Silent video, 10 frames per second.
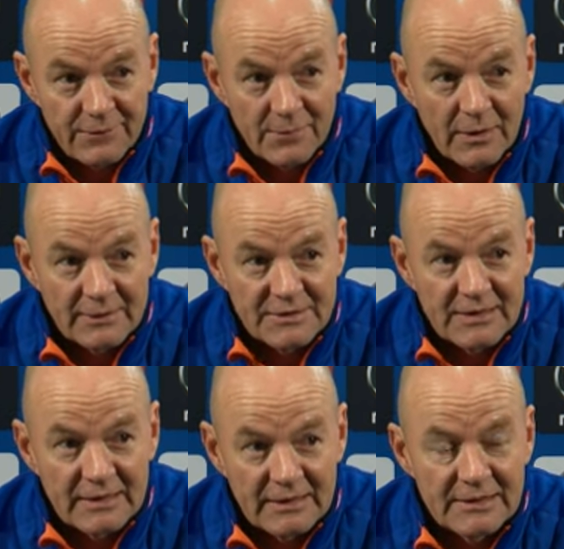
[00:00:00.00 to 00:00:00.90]
From my
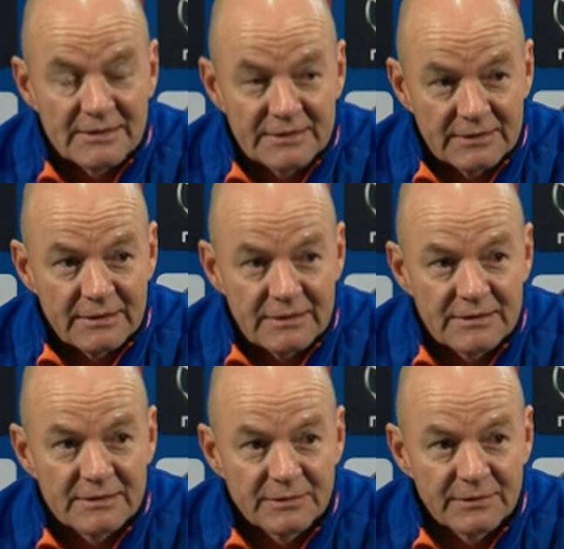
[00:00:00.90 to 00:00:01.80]
understanding,
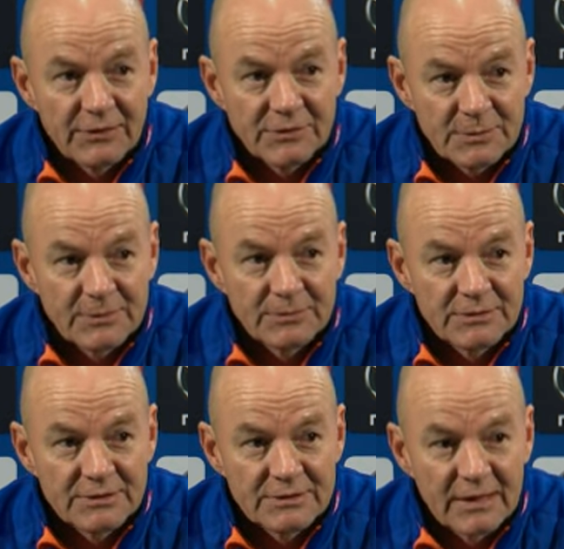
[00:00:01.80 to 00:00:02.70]
he's still in hospital,
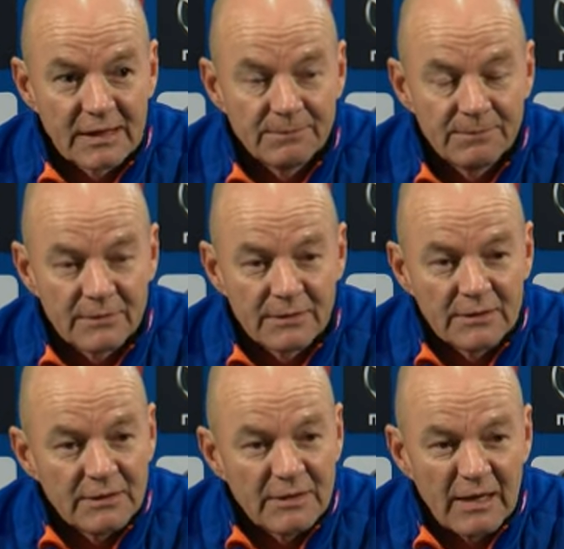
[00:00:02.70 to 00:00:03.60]
just
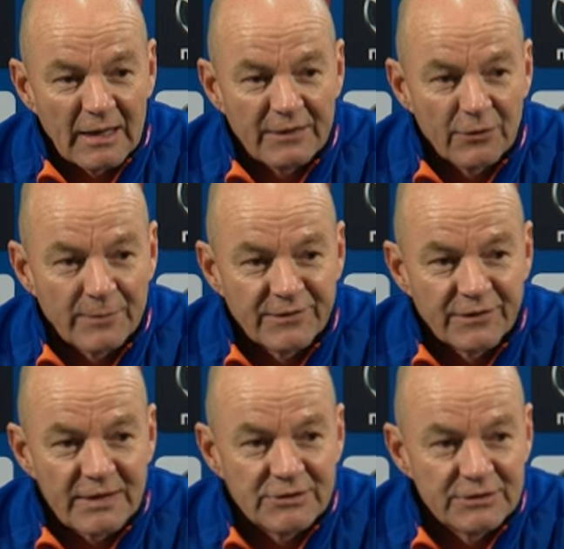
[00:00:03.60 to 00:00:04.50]
under
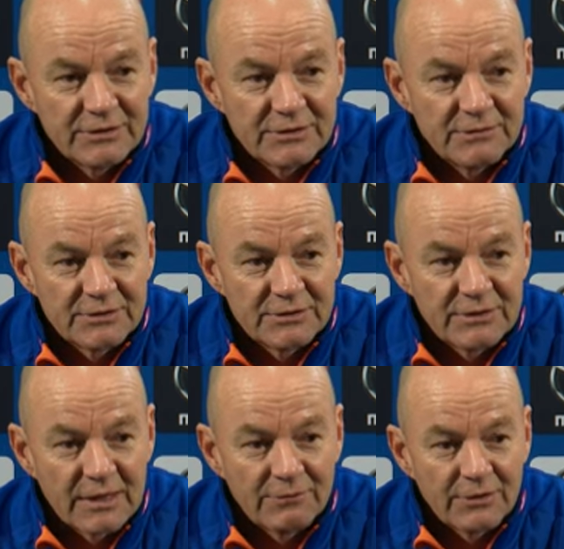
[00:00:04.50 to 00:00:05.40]
observation and
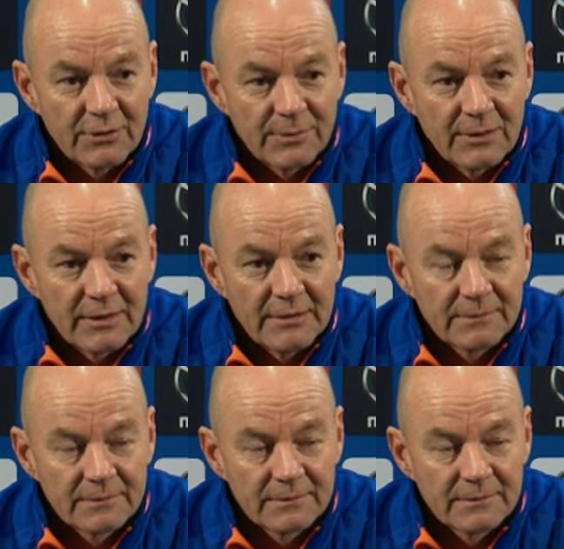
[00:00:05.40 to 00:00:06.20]
just recuperating.